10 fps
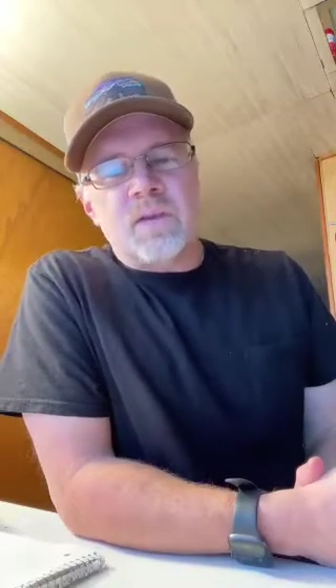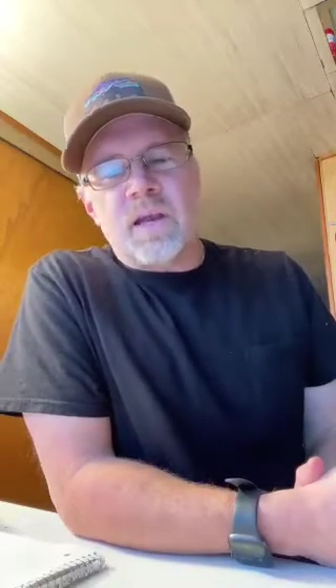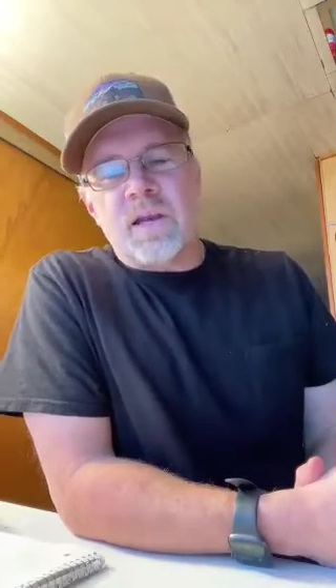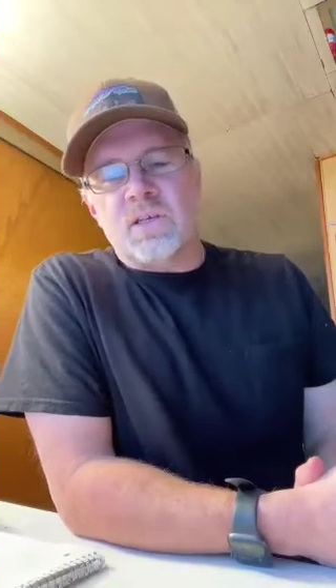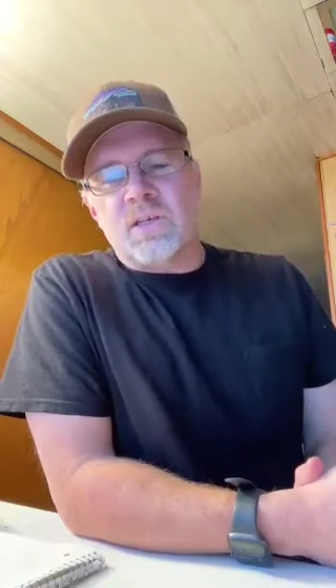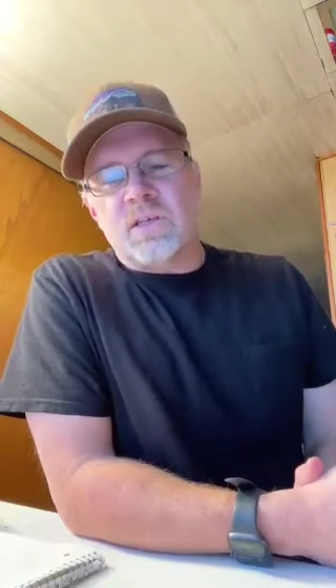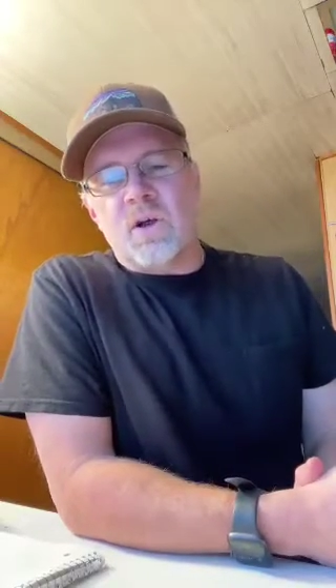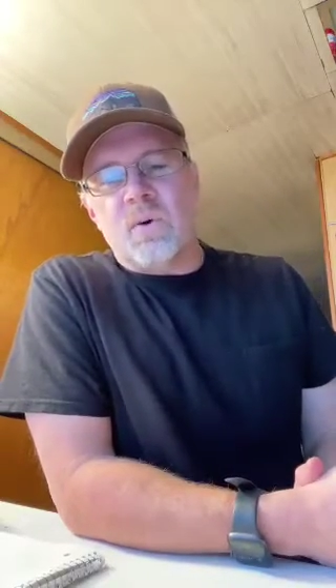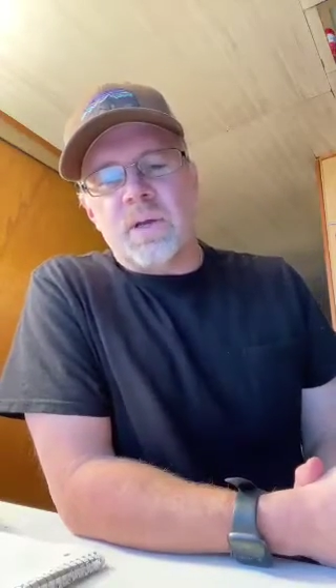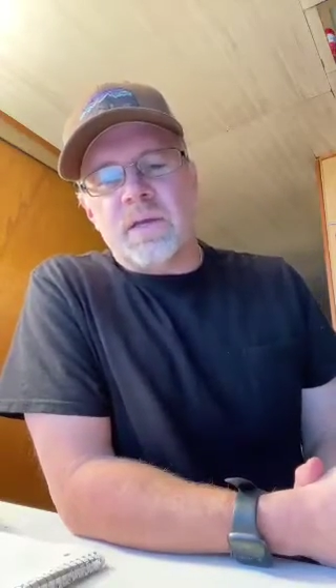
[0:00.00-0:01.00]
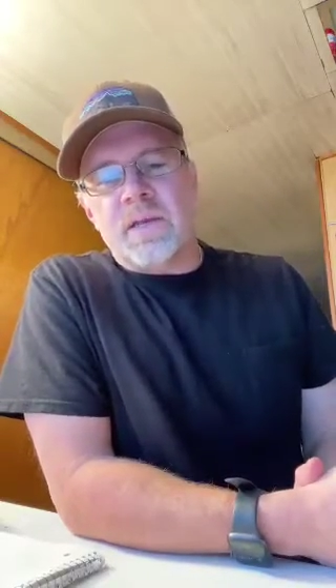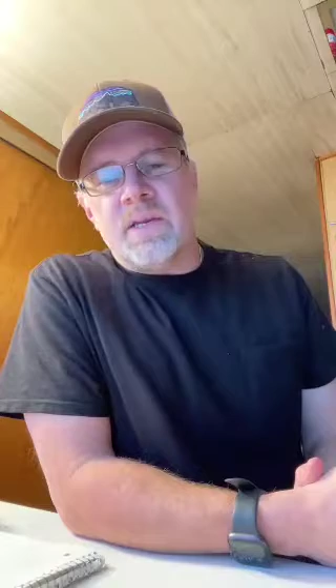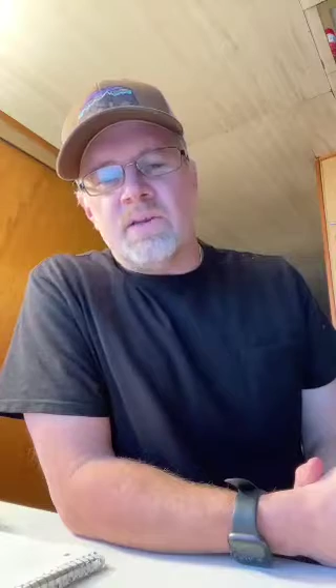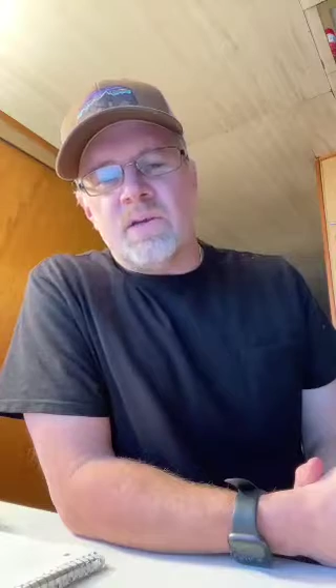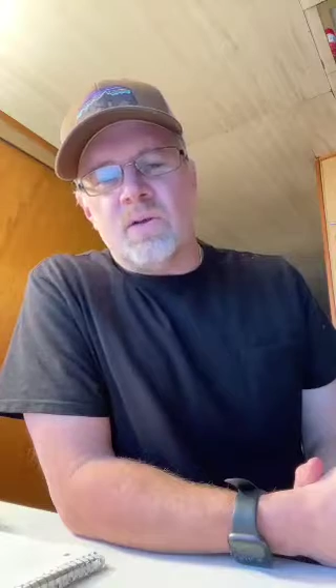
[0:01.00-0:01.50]
can actually go in and
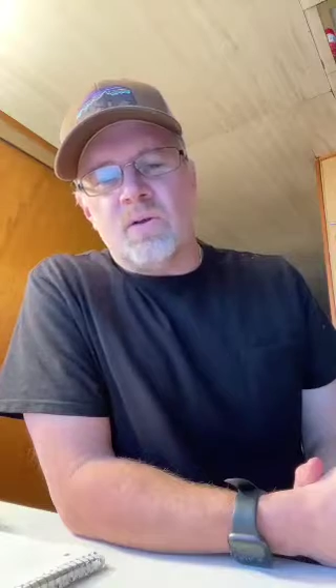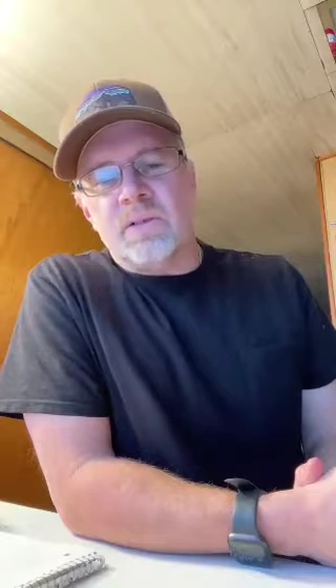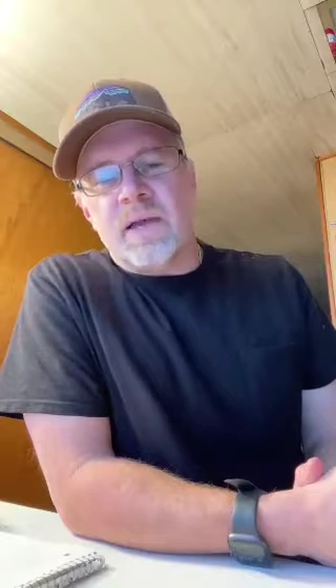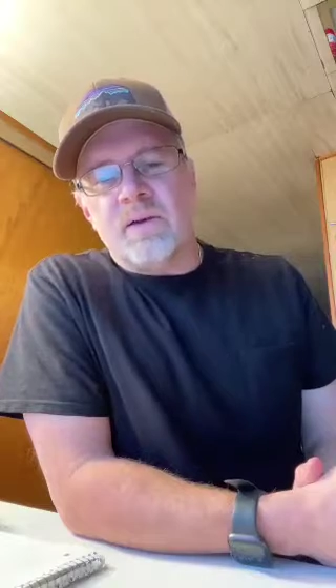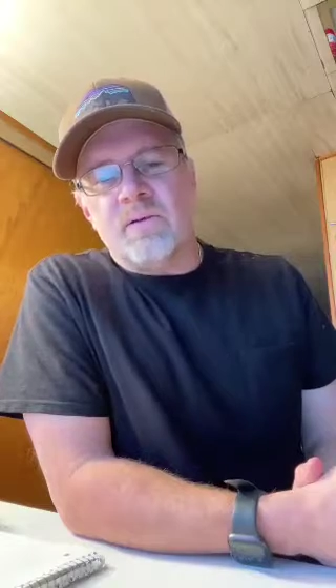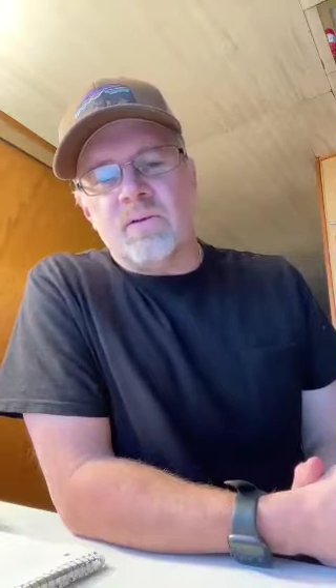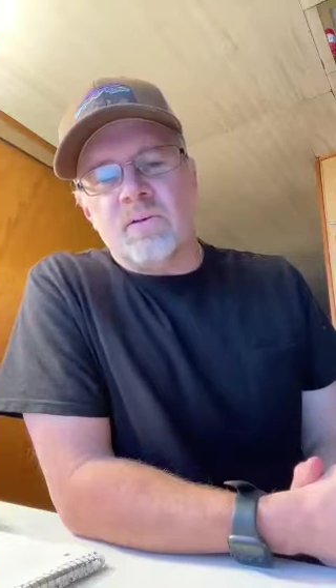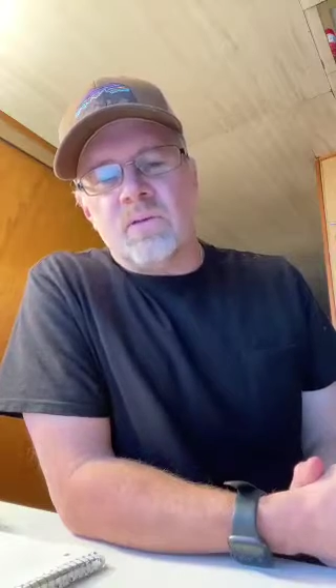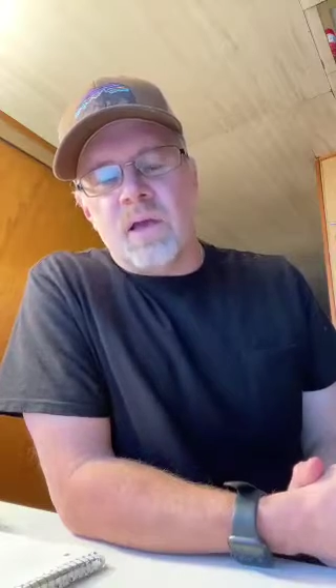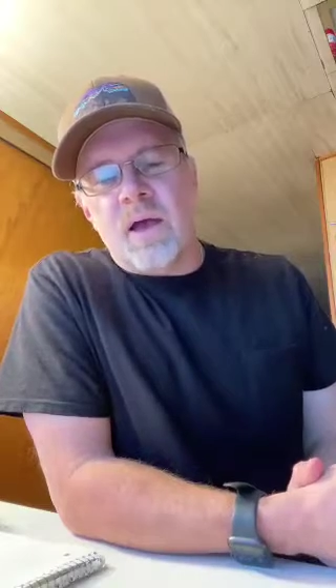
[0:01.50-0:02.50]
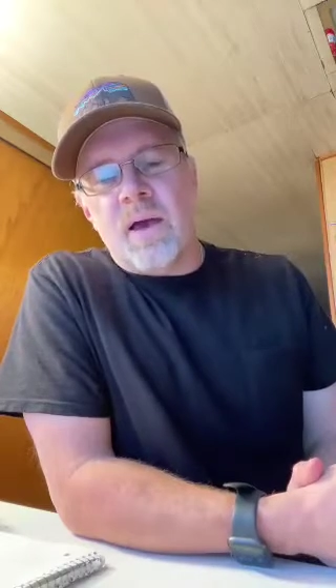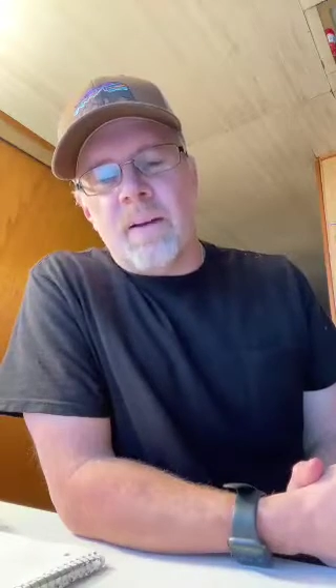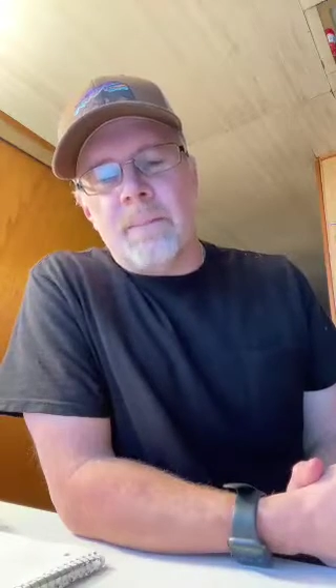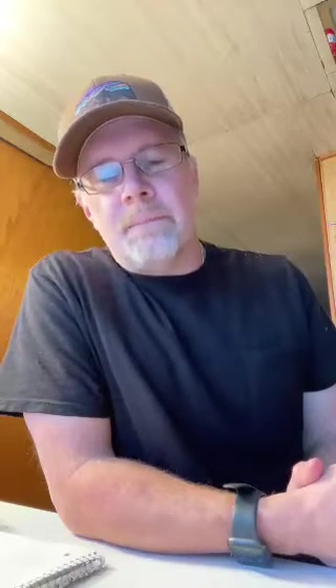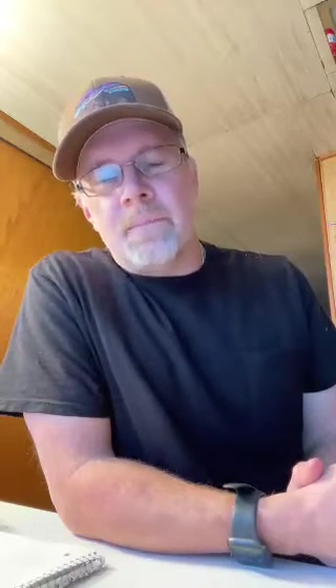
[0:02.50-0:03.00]
you can hold down
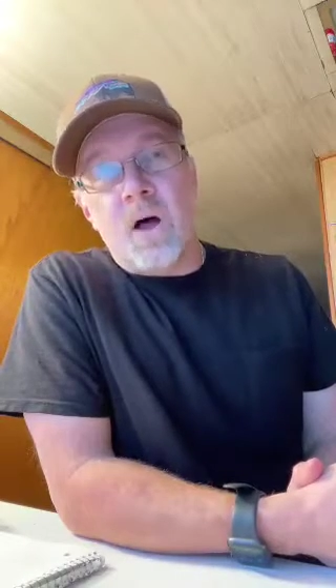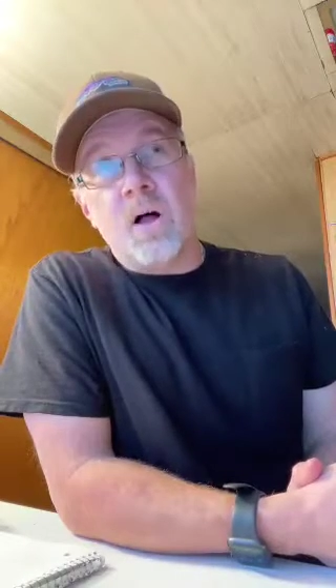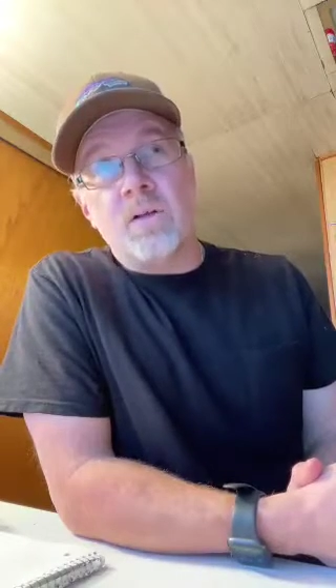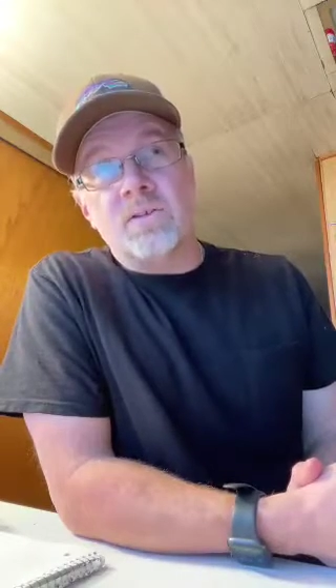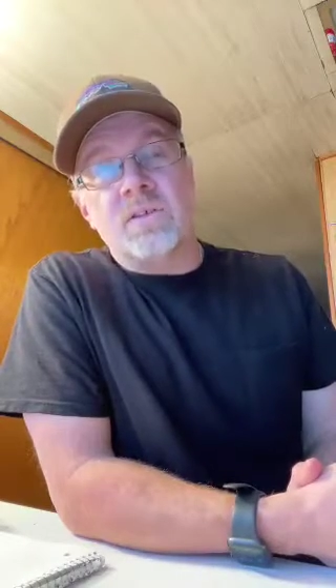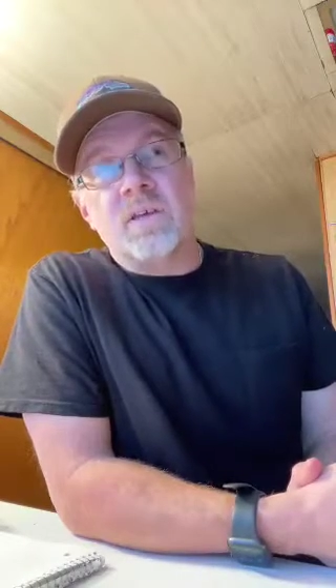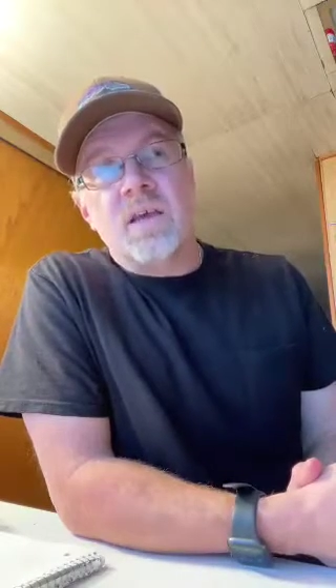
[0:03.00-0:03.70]
Alt